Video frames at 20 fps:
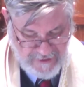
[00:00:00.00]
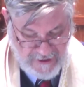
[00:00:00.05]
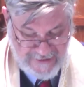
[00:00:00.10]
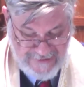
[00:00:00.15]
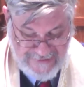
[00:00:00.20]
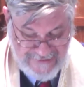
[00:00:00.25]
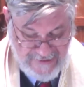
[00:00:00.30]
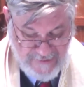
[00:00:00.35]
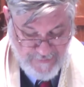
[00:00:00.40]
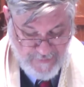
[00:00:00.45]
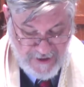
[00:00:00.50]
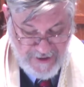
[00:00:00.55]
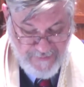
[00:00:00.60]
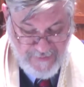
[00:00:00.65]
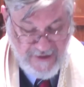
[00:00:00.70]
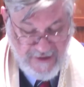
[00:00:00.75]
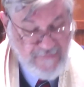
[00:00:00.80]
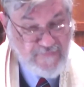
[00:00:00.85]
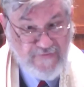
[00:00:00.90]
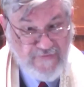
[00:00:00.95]
and simply
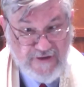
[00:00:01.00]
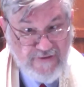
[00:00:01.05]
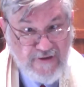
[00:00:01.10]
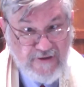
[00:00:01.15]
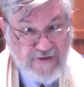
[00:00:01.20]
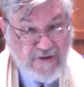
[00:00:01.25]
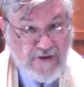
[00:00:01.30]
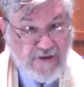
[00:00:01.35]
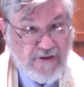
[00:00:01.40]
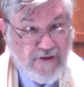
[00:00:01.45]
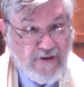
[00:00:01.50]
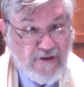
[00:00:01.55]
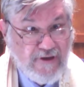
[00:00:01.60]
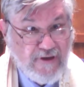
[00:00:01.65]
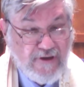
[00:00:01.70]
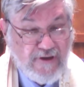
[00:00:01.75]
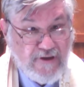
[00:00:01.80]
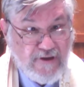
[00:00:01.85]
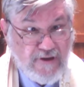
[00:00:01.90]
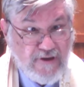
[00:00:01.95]
being visited
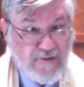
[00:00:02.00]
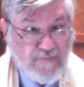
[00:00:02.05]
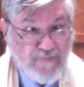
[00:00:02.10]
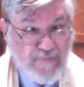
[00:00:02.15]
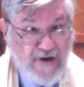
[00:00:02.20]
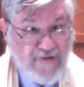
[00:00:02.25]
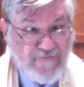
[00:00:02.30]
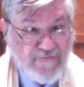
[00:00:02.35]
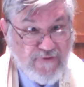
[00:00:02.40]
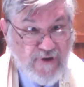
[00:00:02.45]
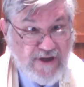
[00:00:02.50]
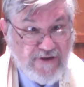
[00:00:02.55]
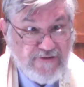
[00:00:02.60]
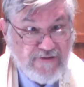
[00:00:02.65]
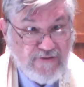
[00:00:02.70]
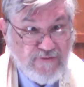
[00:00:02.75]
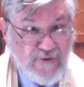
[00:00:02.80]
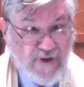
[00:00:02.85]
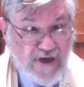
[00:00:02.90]
by friends and